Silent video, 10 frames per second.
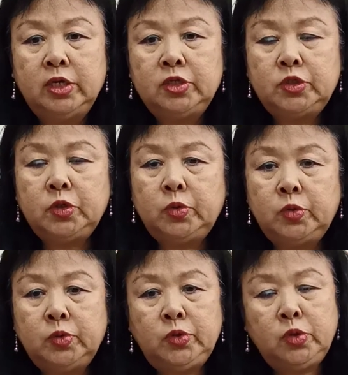
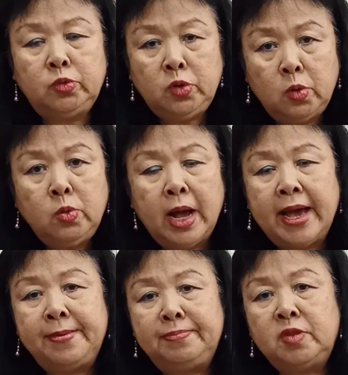So you know,
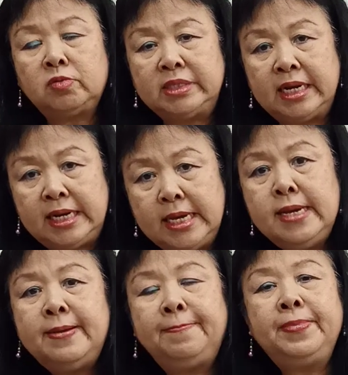I'm Dr.
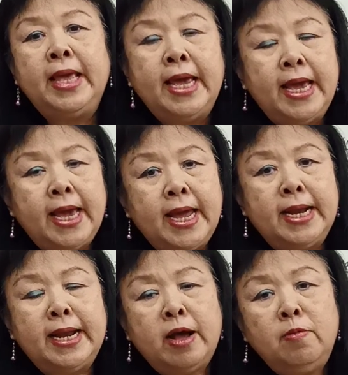Lee,
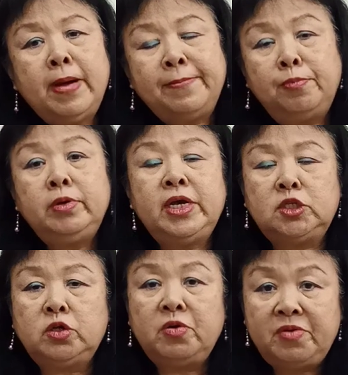and now my book
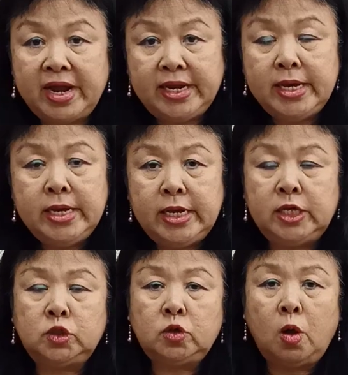is ready,
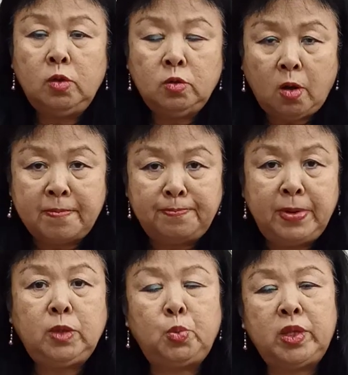it's all
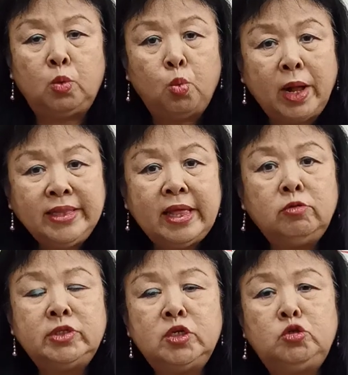complete with
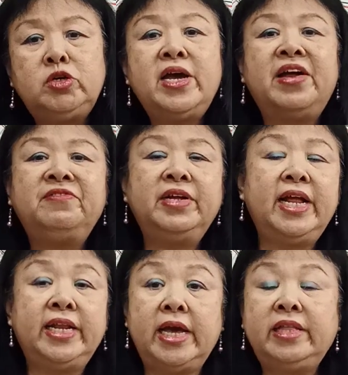
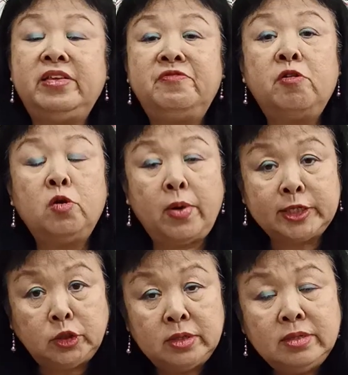1,384
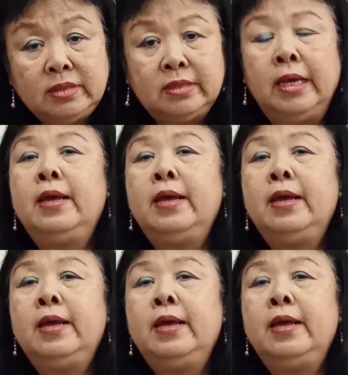questions.